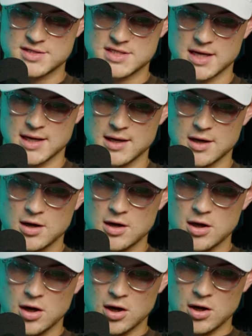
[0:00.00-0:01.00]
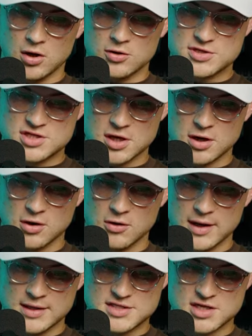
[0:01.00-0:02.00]
say, oh,
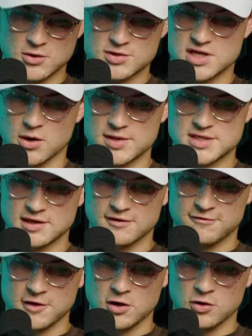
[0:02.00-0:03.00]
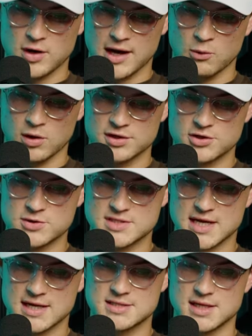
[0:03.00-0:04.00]
so-and-so is going to their phone. I wonder who is
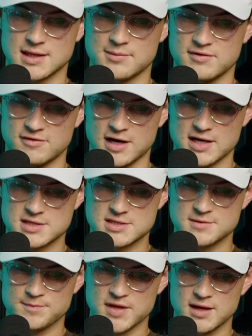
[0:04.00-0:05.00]
texting them advice.